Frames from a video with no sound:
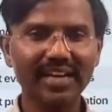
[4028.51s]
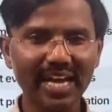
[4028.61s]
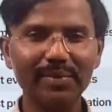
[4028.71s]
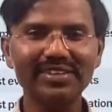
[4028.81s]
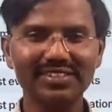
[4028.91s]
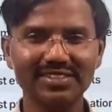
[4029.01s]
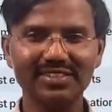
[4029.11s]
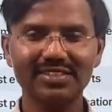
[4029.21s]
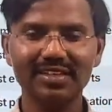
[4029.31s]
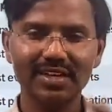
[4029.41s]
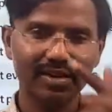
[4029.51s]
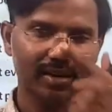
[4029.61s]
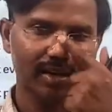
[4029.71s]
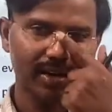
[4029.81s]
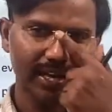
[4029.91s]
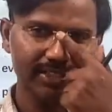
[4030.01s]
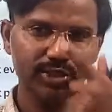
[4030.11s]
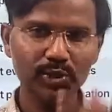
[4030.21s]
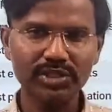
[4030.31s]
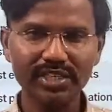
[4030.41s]
timings,
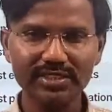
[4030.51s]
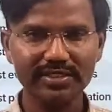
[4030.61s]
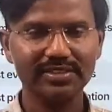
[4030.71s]
excuses.